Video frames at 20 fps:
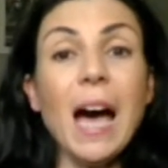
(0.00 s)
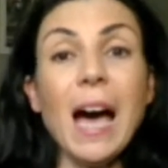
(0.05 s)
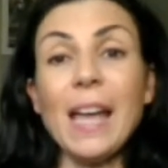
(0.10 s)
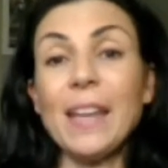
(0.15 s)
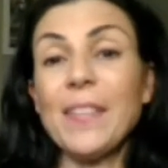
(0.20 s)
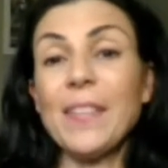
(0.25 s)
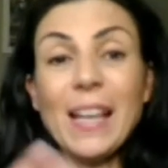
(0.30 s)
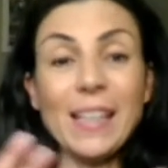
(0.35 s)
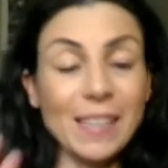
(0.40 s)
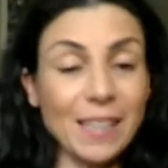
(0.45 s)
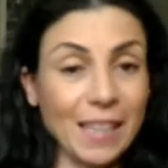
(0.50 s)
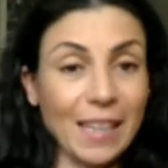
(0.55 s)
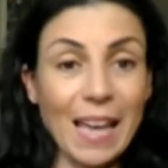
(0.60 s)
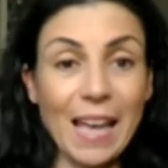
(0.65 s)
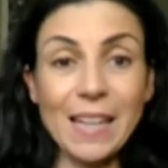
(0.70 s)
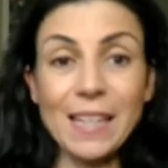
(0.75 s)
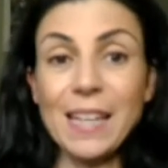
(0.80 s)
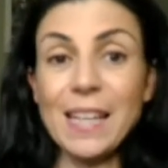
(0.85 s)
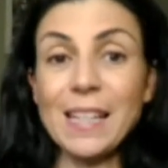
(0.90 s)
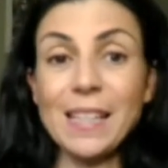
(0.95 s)
And that's,
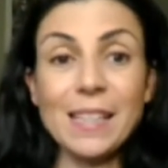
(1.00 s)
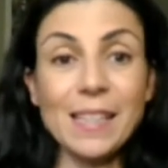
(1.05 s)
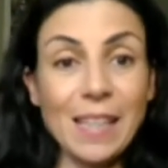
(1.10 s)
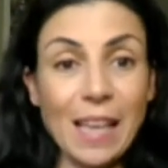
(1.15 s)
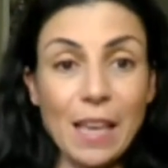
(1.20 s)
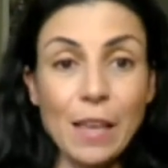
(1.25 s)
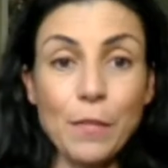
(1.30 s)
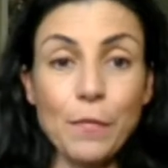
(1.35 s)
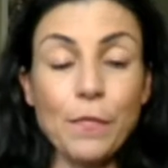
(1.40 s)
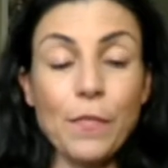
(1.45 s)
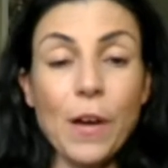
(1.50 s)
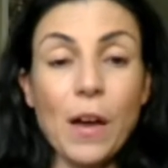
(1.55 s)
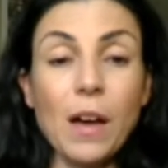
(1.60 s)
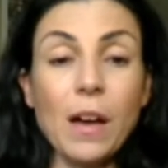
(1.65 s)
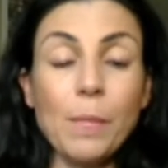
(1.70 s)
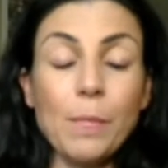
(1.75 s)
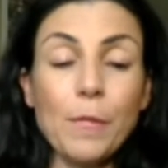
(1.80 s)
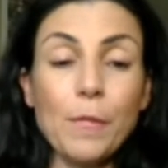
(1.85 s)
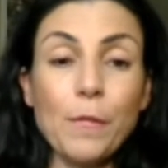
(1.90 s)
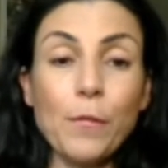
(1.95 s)
again, it's safe
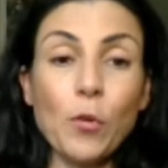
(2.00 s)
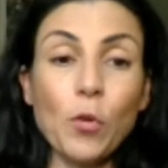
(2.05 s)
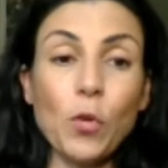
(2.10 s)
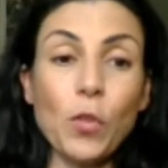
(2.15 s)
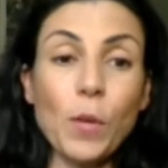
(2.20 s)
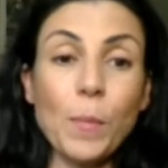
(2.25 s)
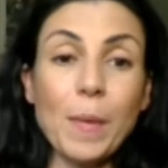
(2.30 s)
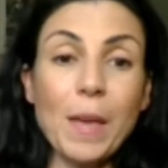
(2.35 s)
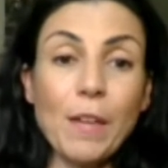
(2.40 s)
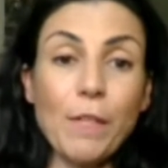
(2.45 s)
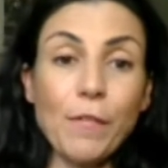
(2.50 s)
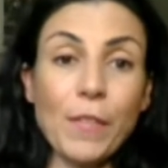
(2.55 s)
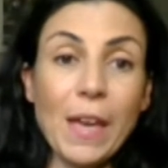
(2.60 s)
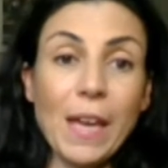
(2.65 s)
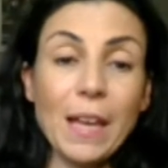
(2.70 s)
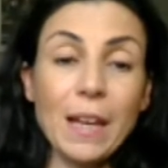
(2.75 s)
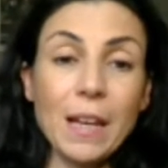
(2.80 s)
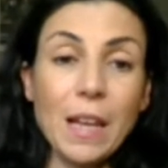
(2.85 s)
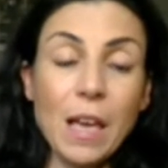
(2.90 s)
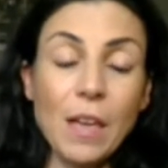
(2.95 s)
for them if
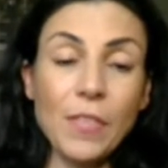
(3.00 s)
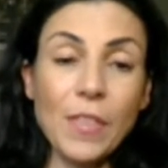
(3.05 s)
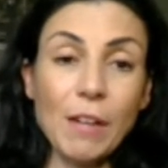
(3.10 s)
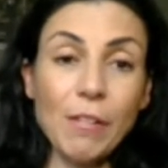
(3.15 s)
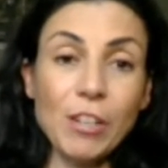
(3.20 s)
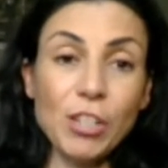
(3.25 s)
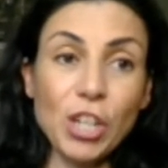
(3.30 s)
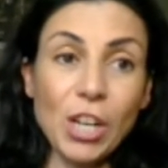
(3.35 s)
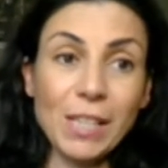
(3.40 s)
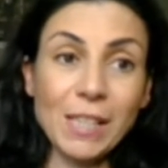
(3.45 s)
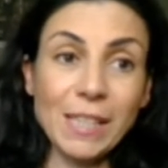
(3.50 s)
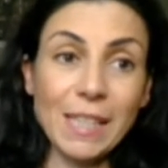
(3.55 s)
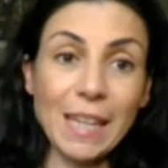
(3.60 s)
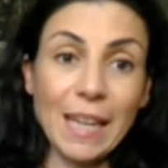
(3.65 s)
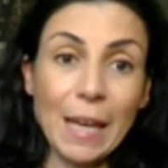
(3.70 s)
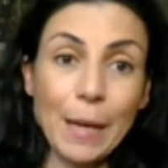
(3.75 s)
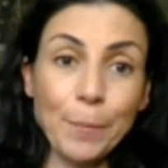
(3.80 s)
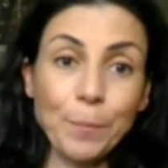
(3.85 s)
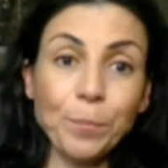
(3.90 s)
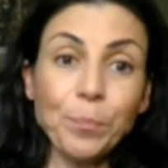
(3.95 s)
they're
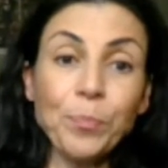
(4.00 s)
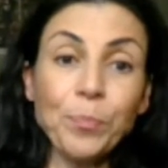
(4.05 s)
ingesting it.